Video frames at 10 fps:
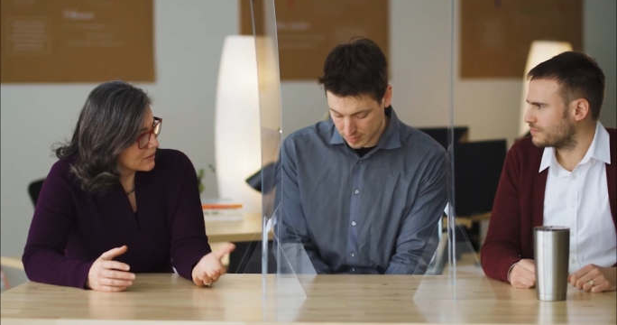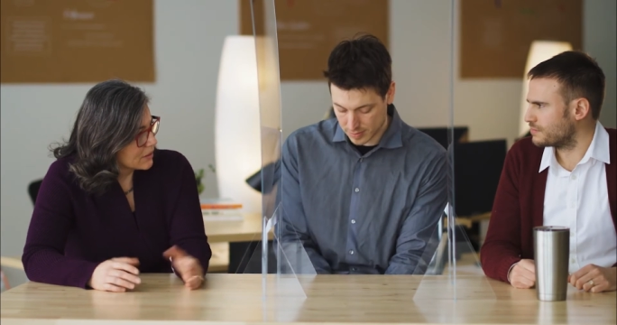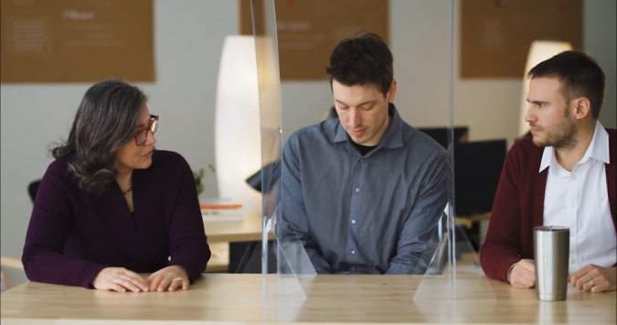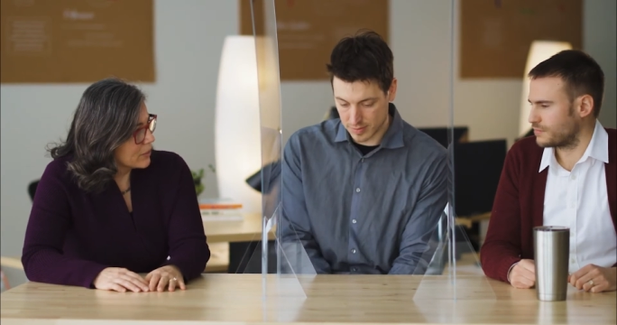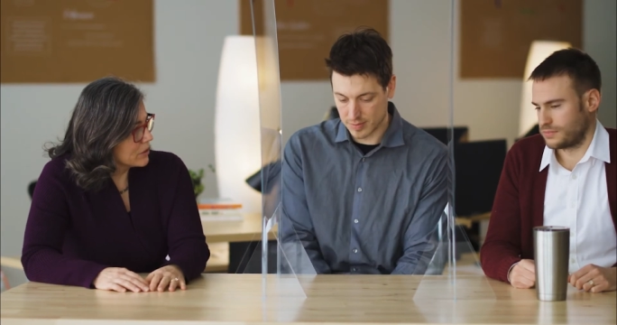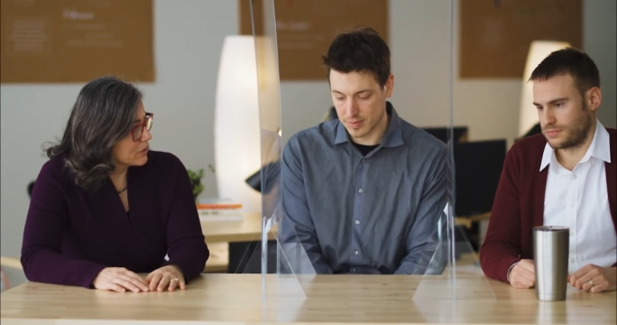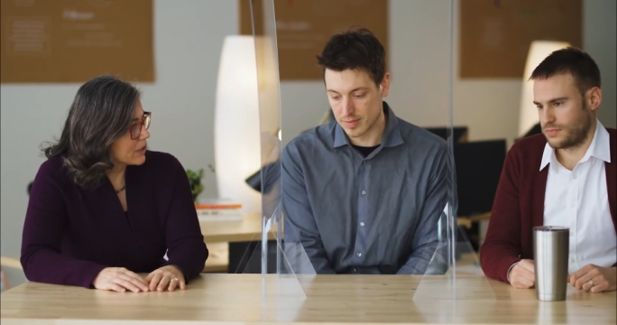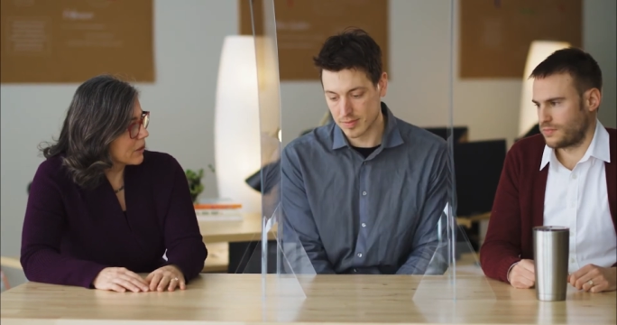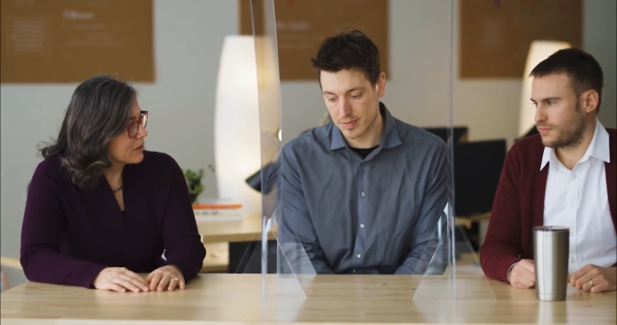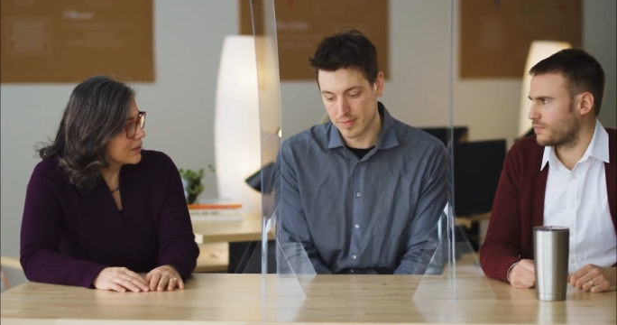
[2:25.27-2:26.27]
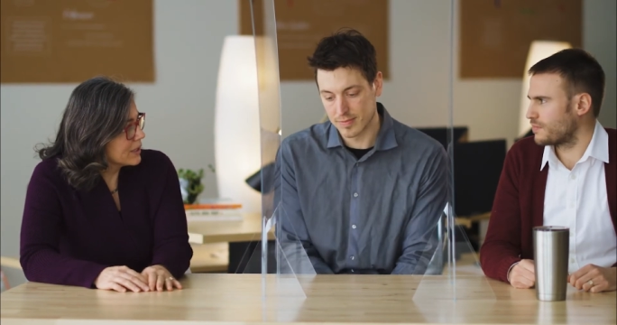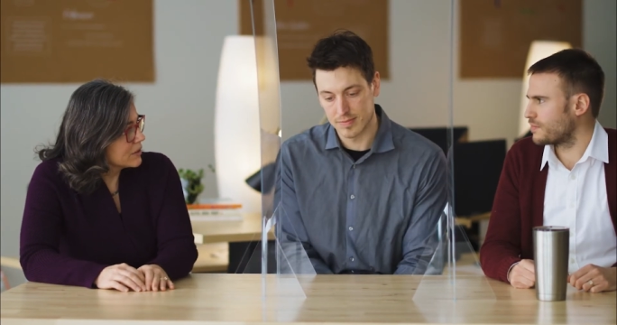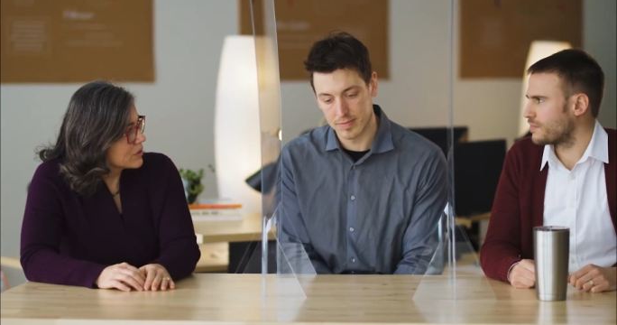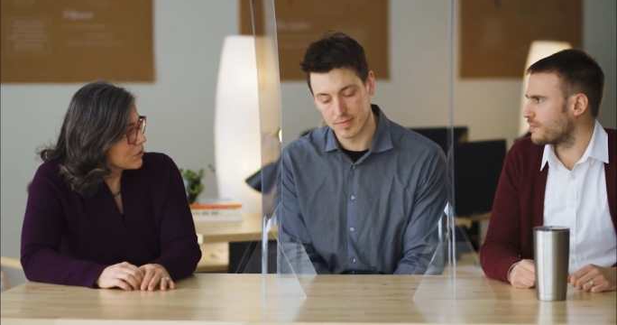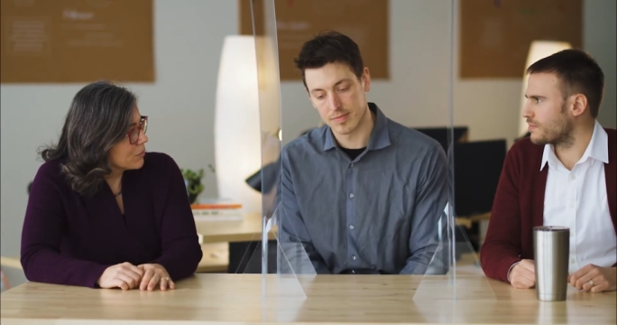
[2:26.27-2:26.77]
Speaker 1: Uh, when you're
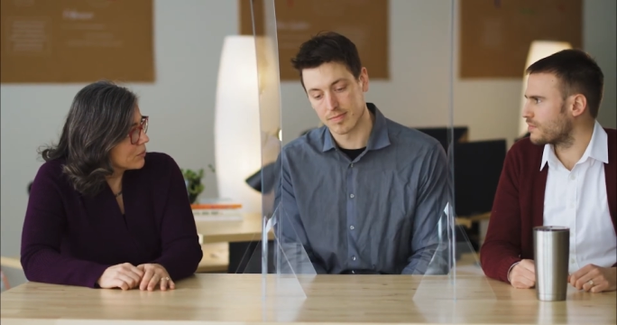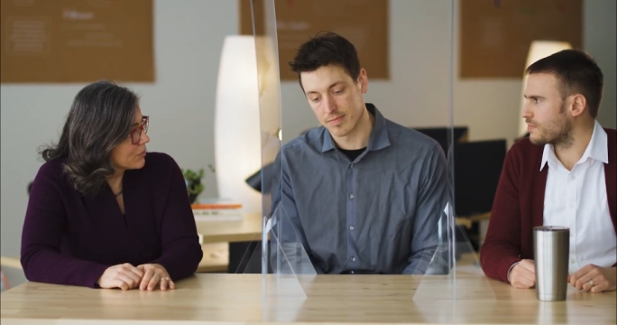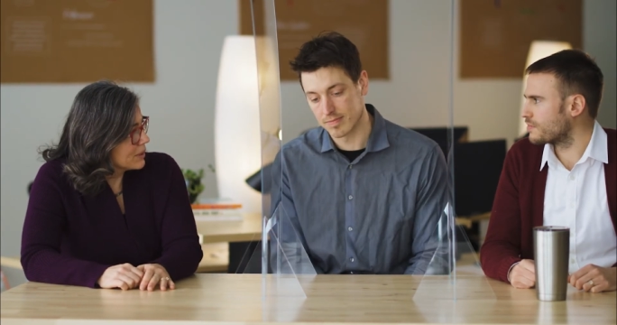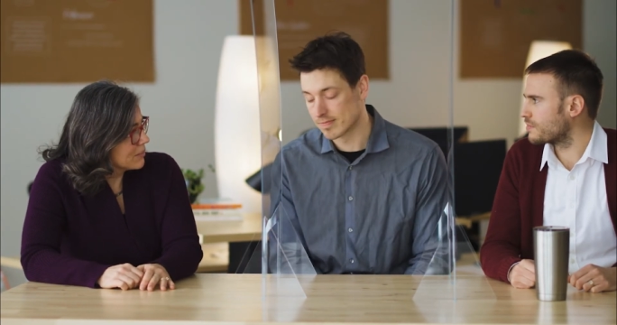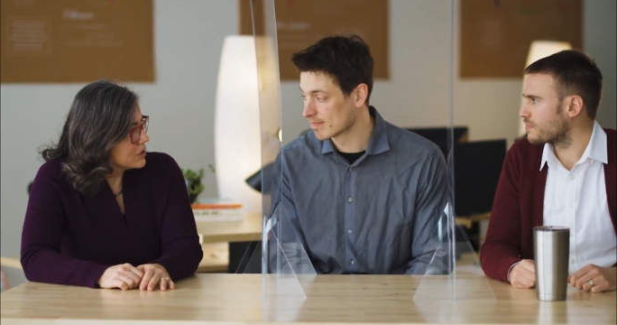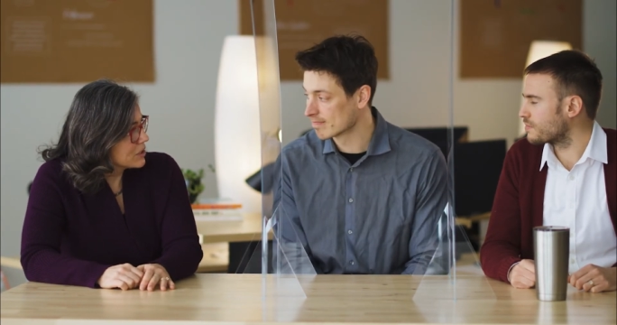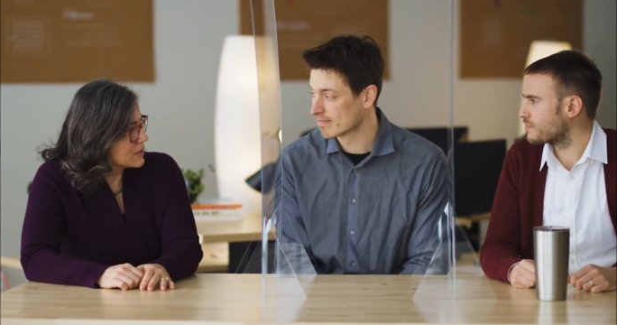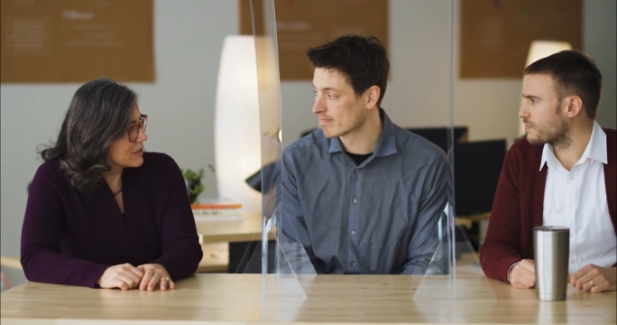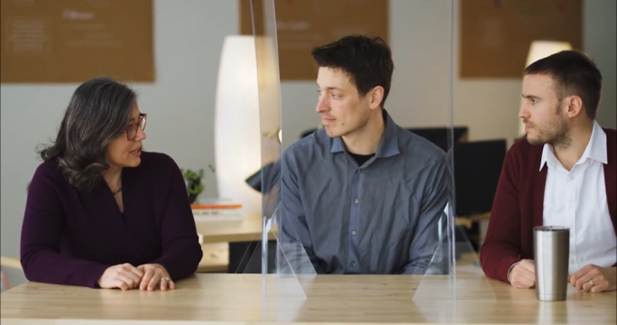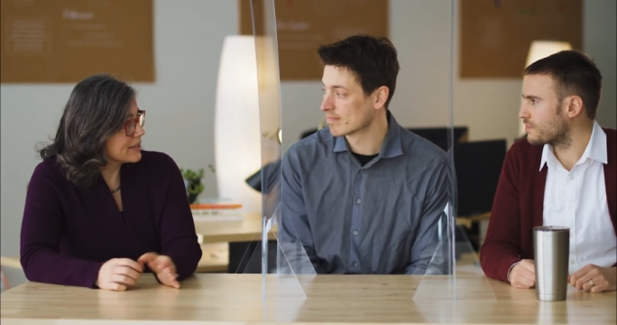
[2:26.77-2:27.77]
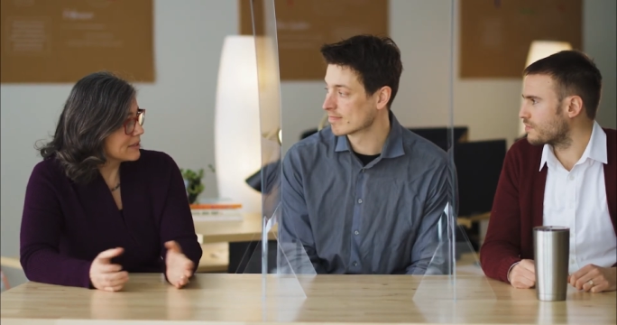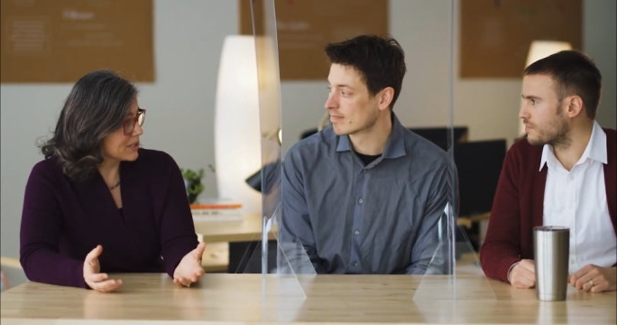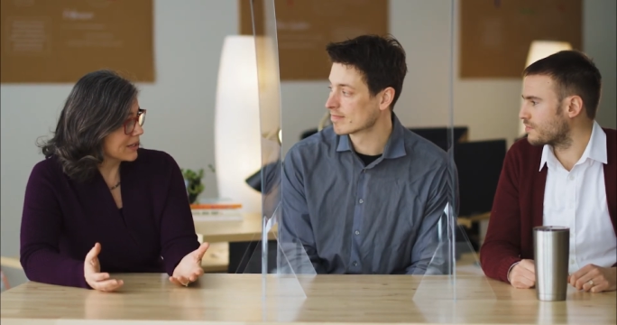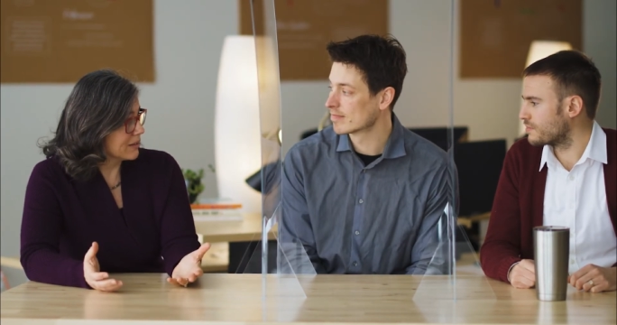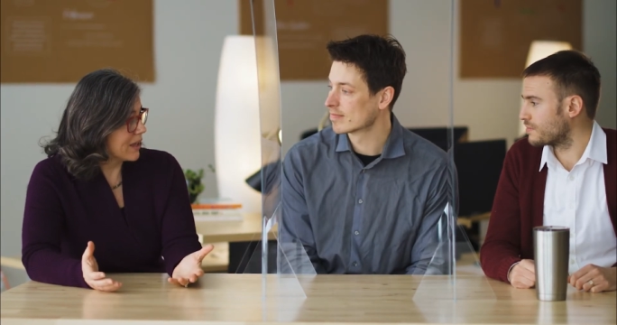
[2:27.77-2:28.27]
calculating scope three emissions, that
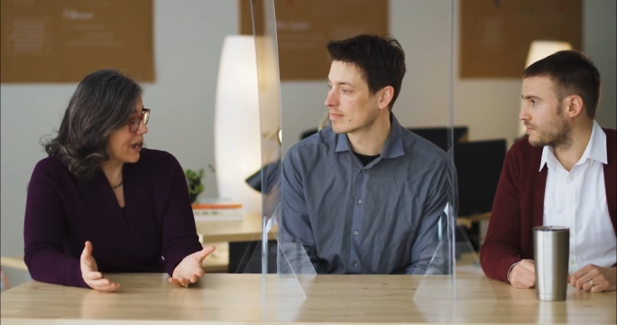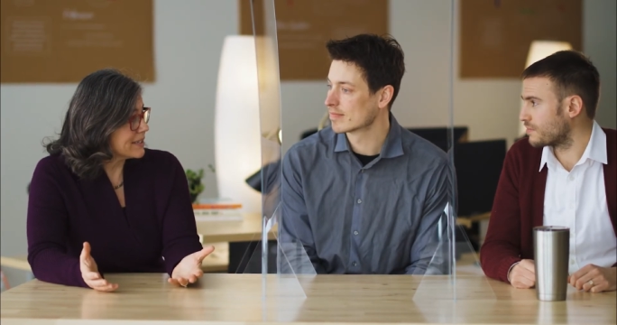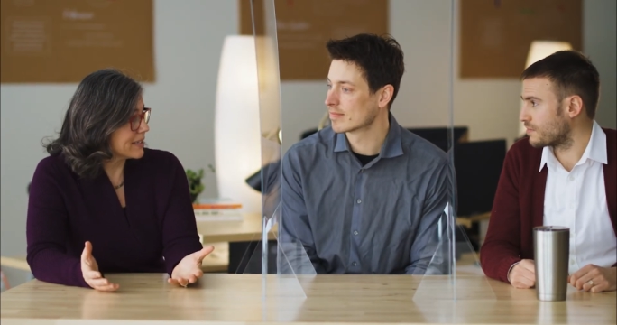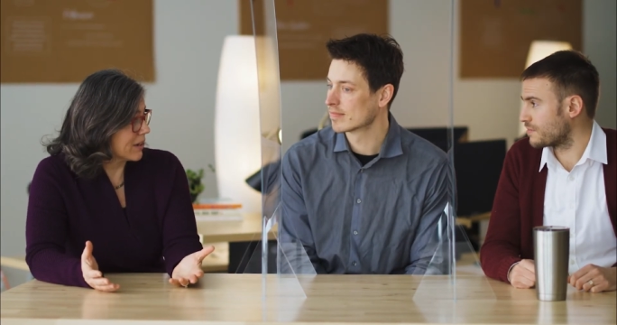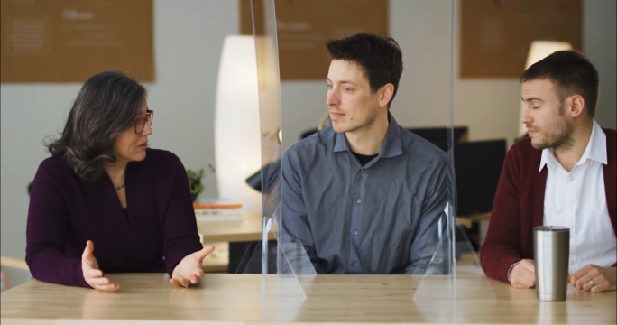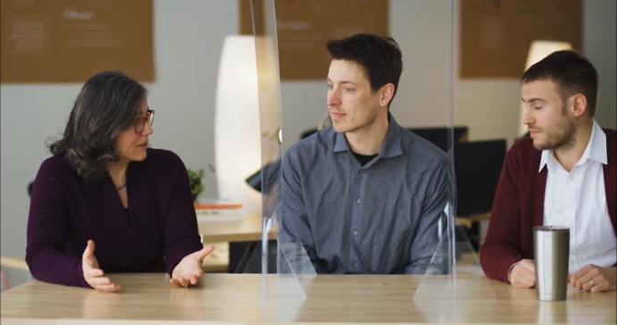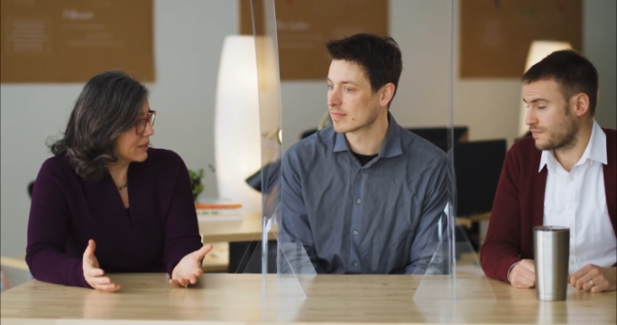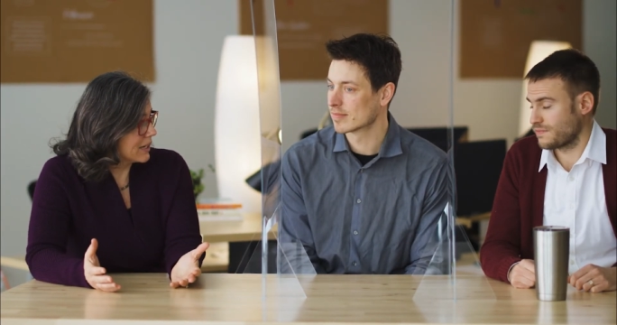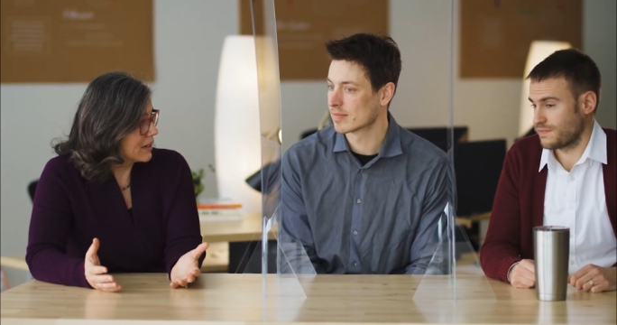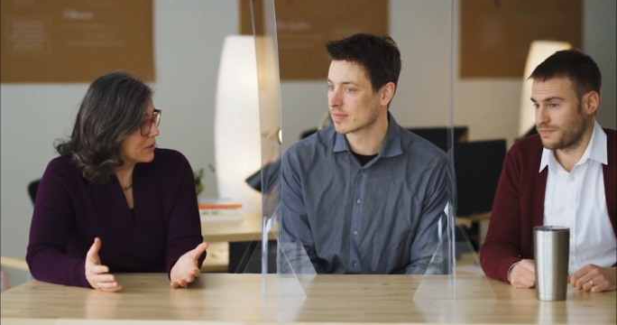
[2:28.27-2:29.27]
seems like a lot to calculate.